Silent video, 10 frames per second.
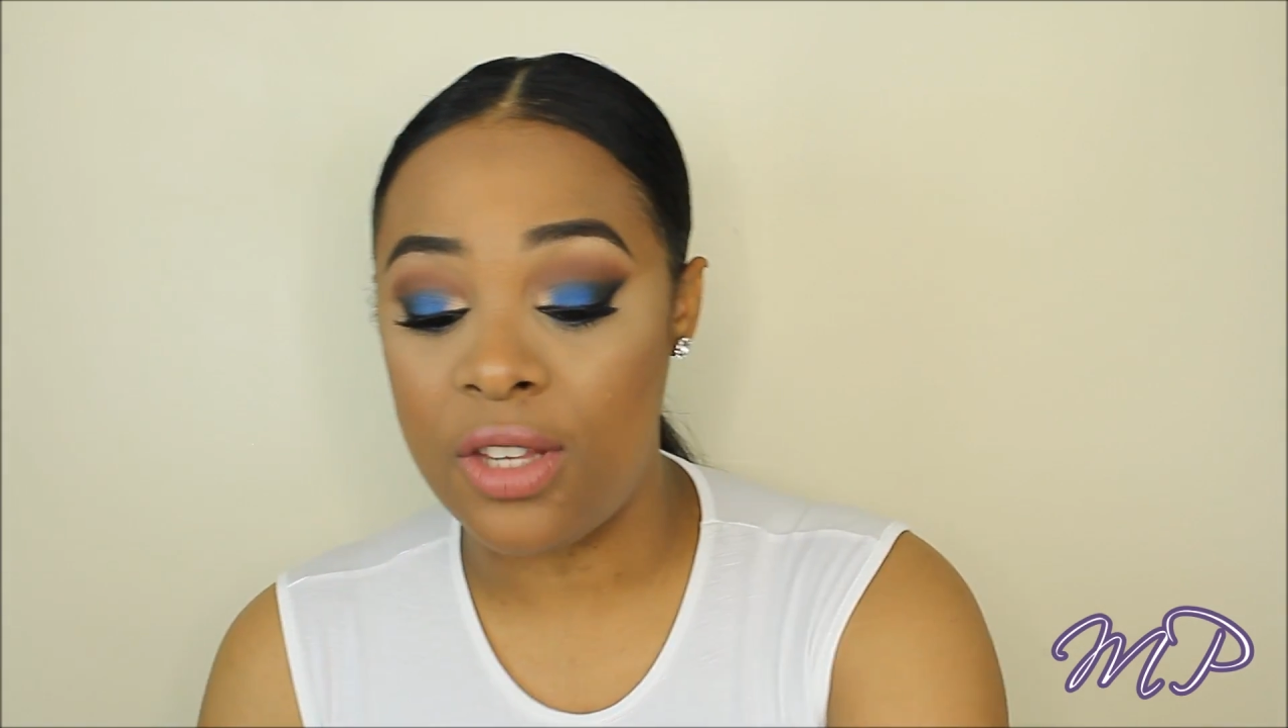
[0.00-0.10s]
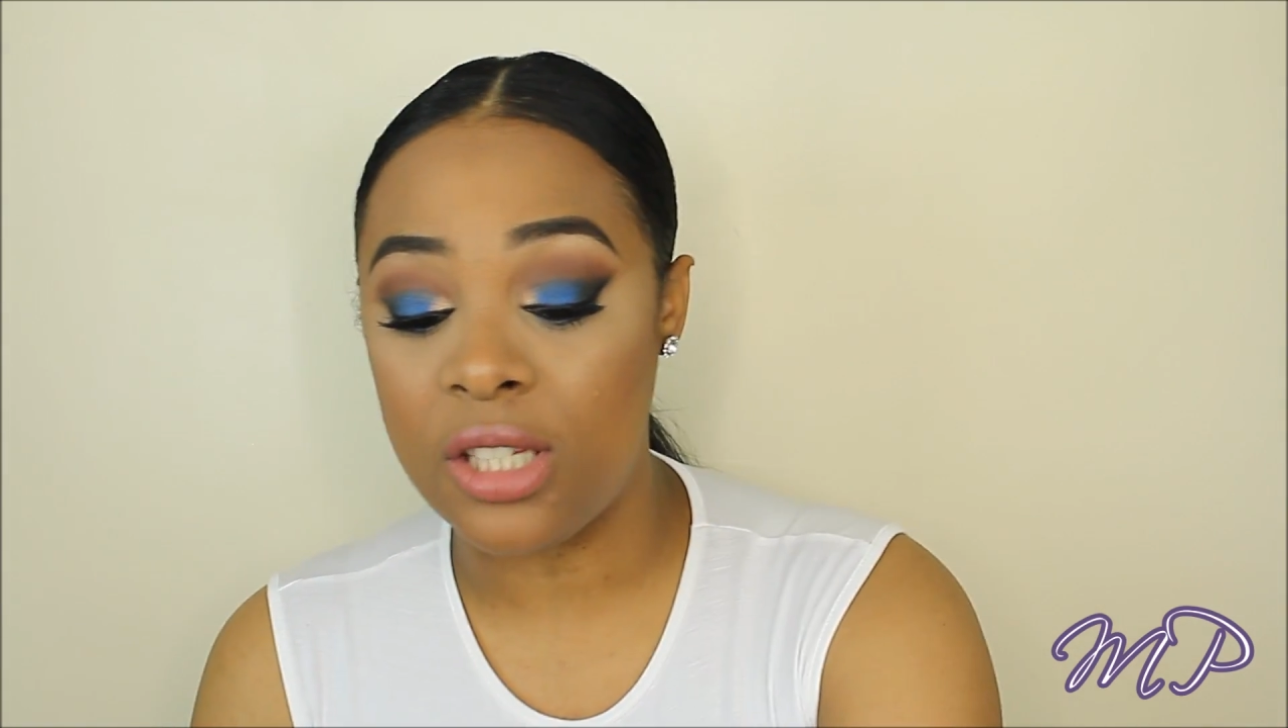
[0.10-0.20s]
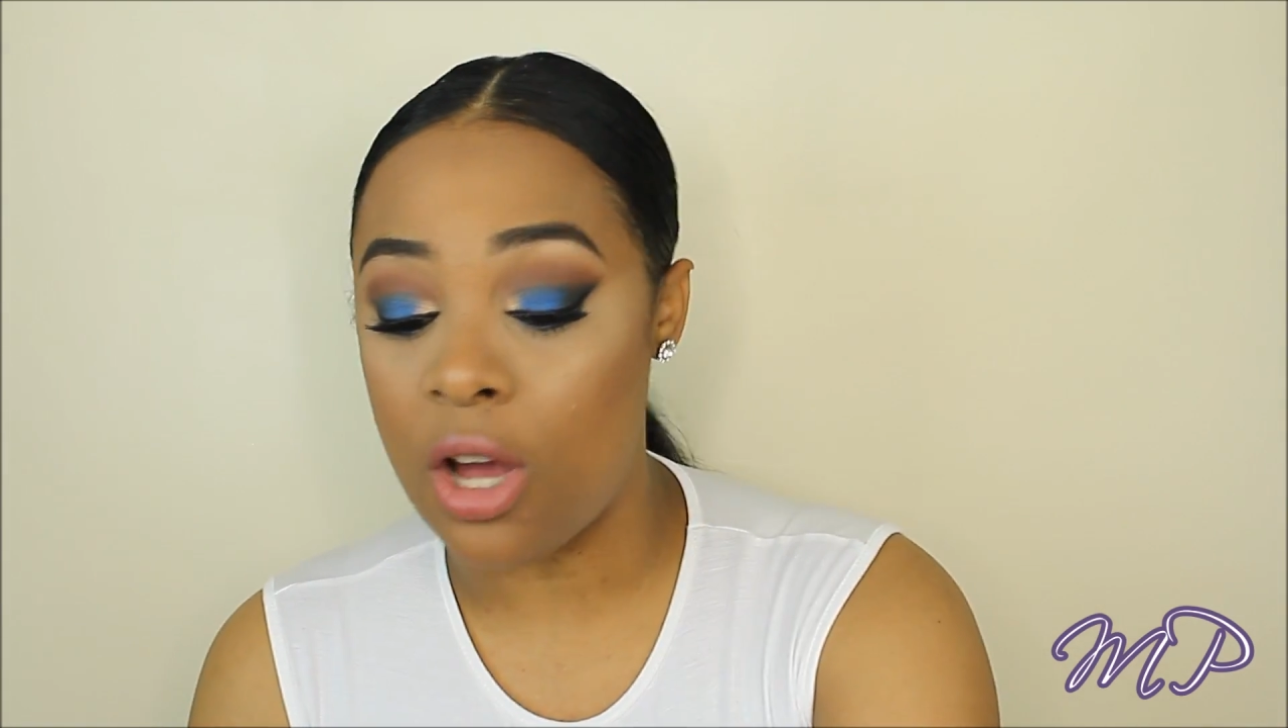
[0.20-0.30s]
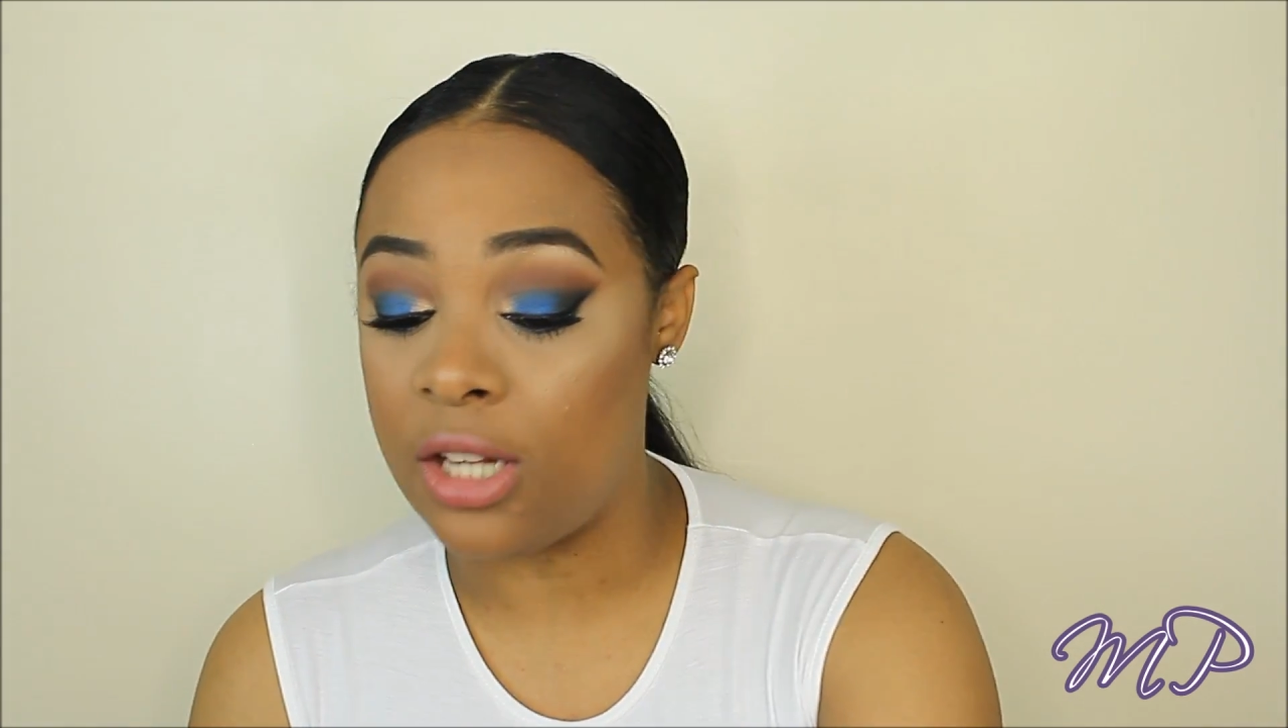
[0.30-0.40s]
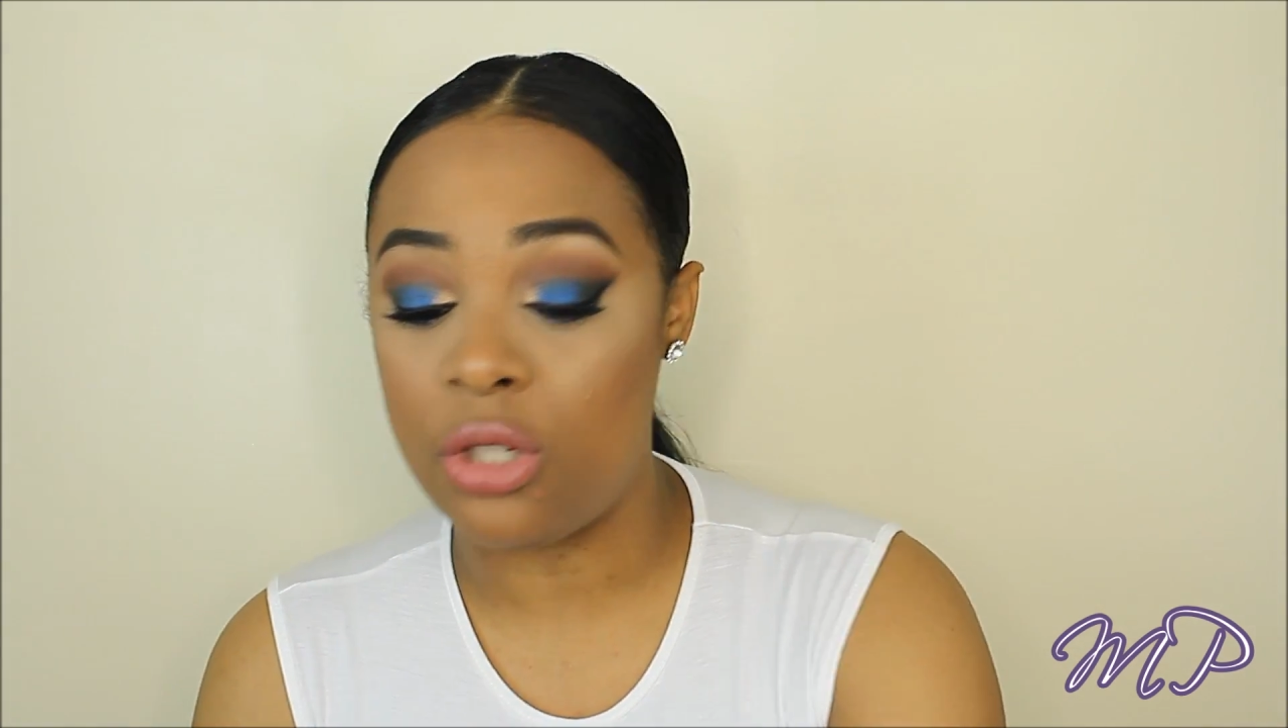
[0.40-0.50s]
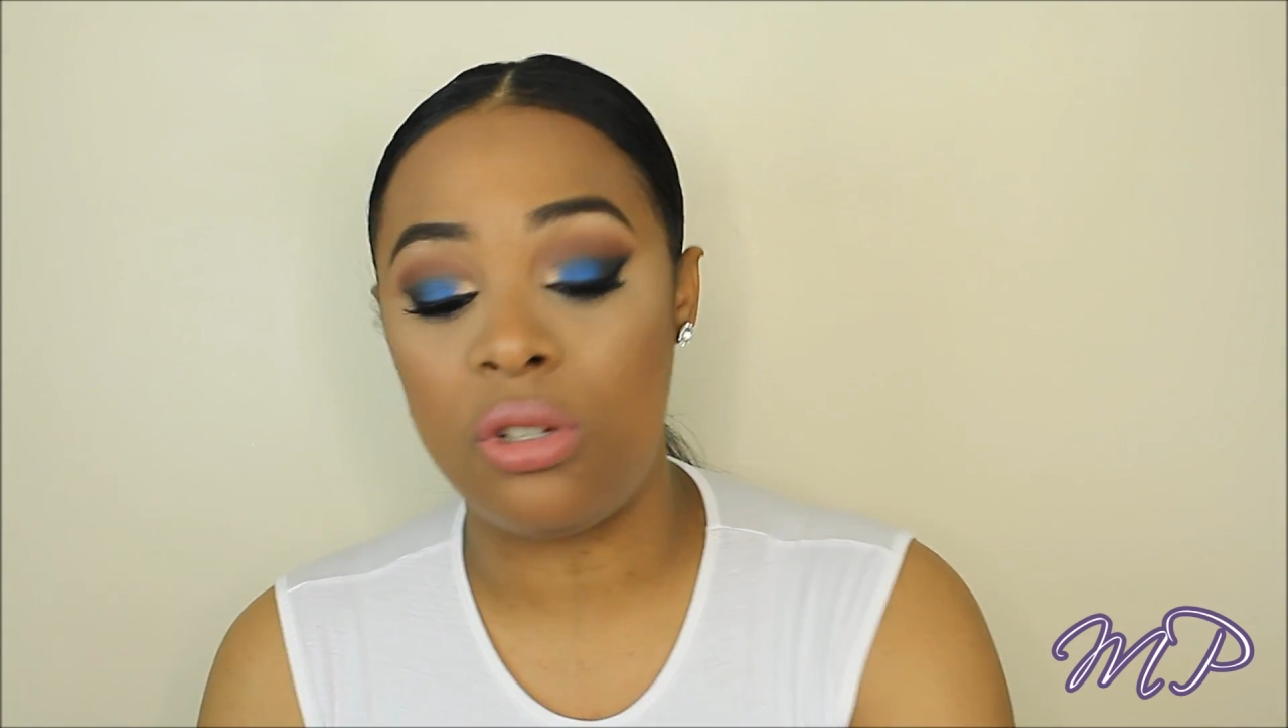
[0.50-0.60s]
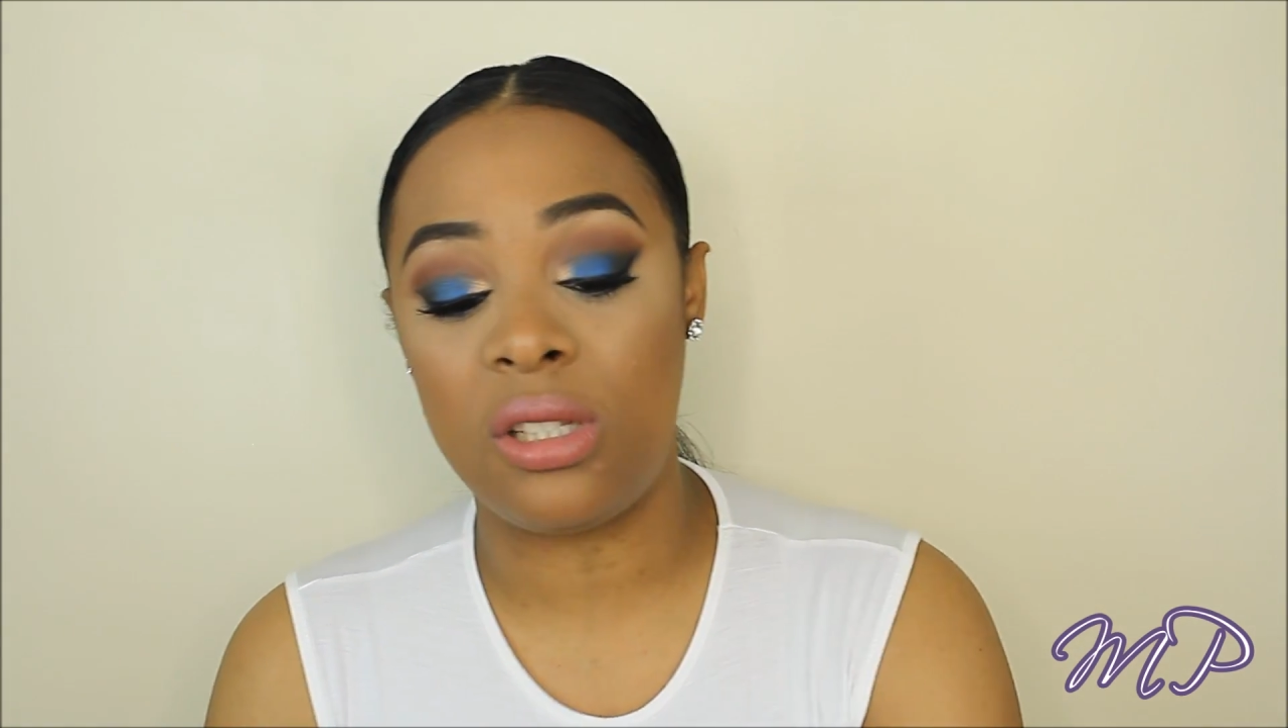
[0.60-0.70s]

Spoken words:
this contour